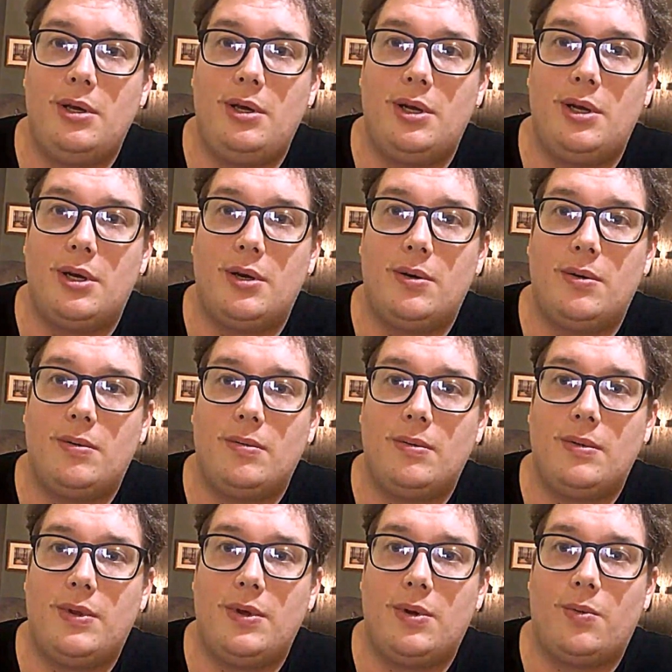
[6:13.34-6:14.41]
you know,
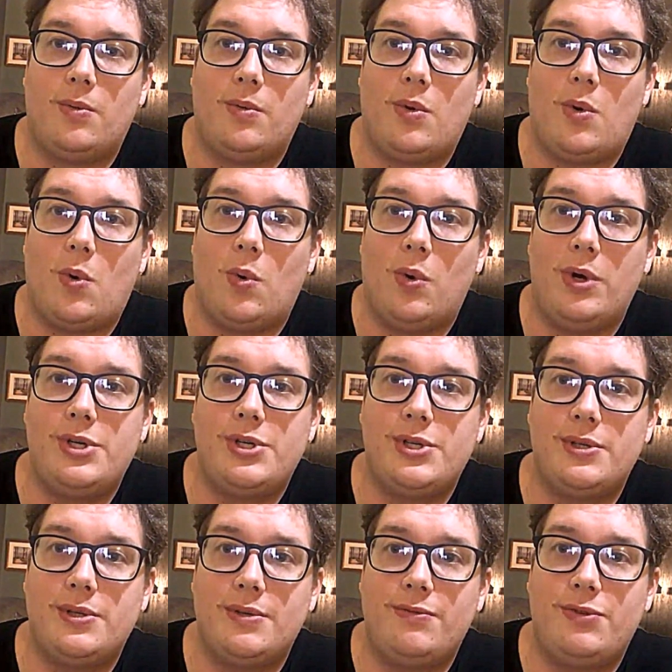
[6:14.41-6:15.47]
the
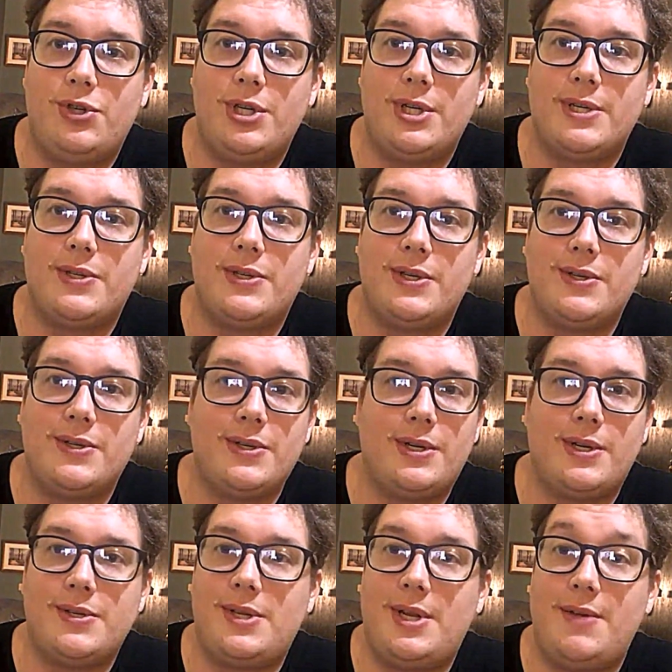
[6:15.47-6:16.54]
origins of Genesis.
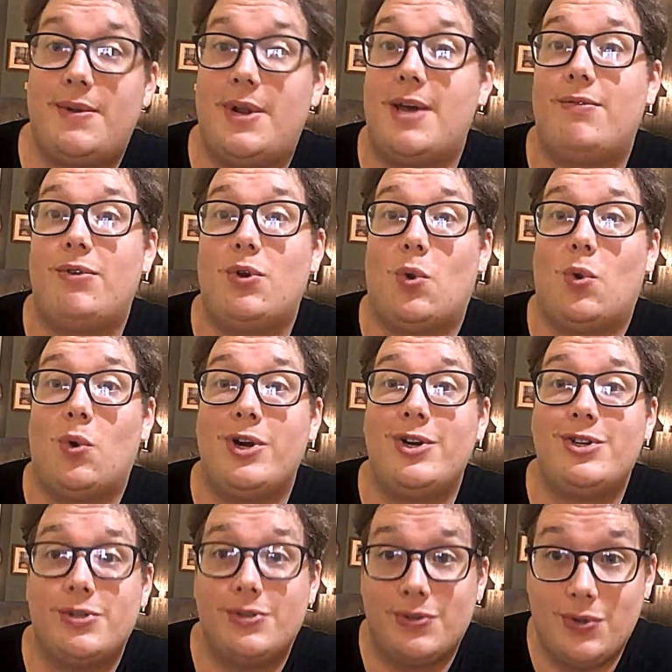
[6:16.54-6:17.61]
It doesn't even have an
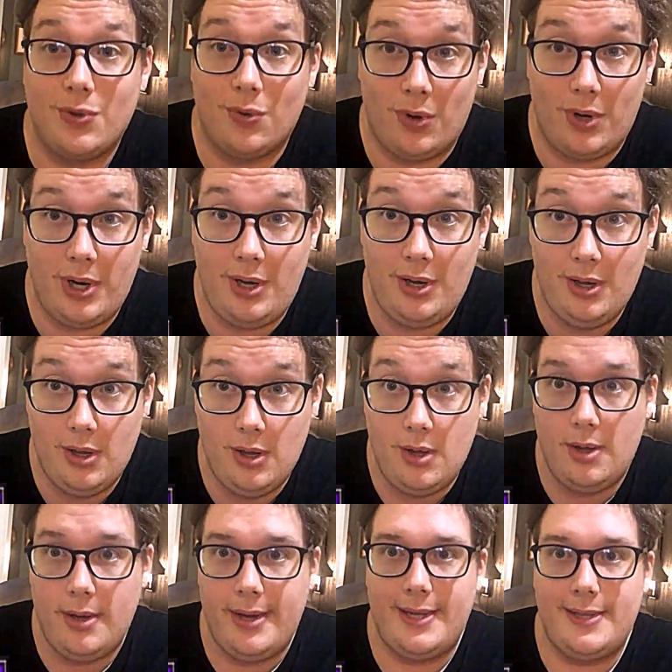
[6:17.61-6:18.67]
origin story.
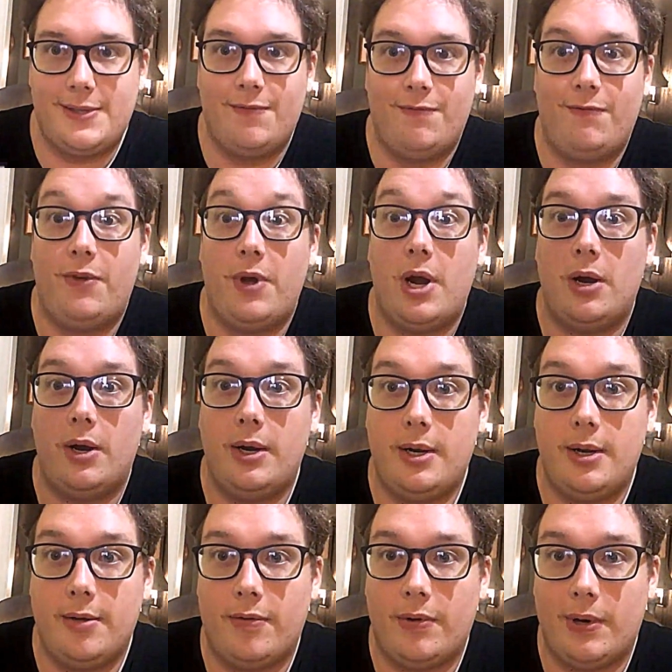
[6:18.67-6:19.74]
It's
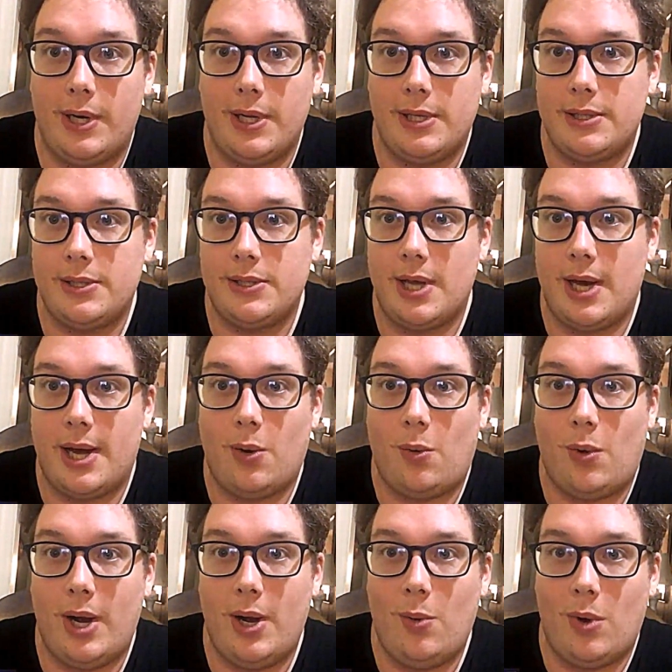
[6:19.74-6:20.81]
very different. It is not a
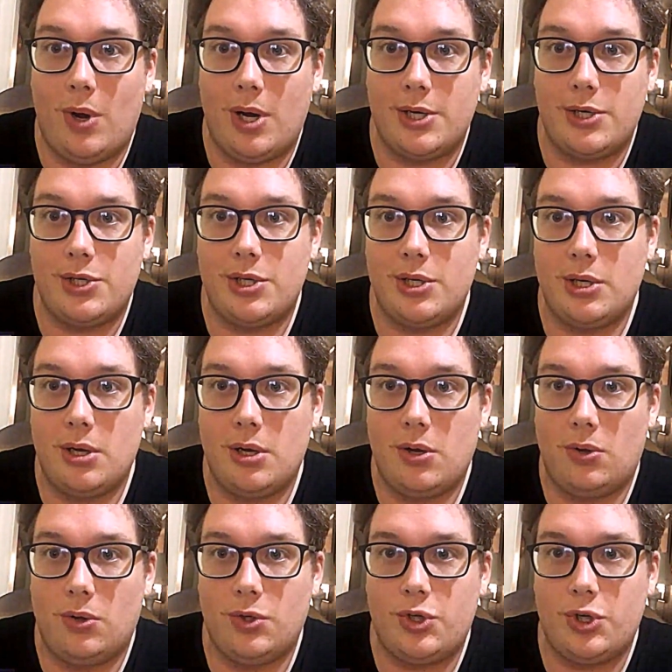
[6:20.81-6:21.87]
whitewashed
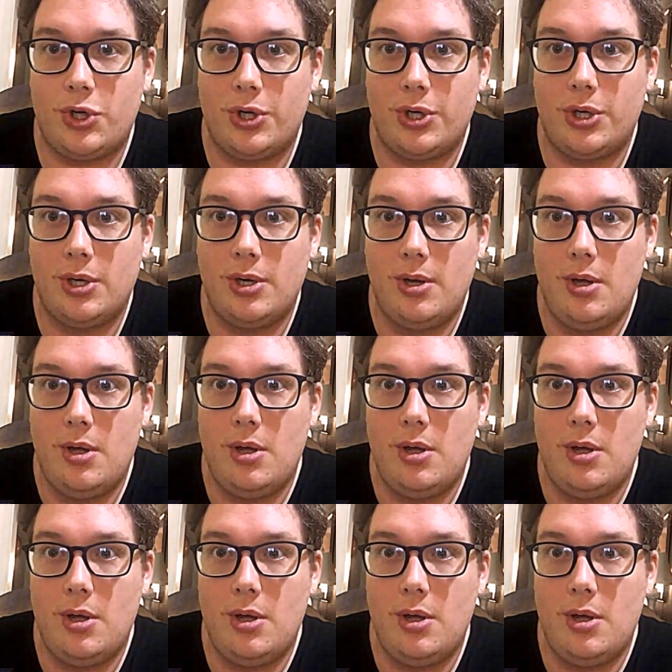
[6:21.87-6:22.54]
culture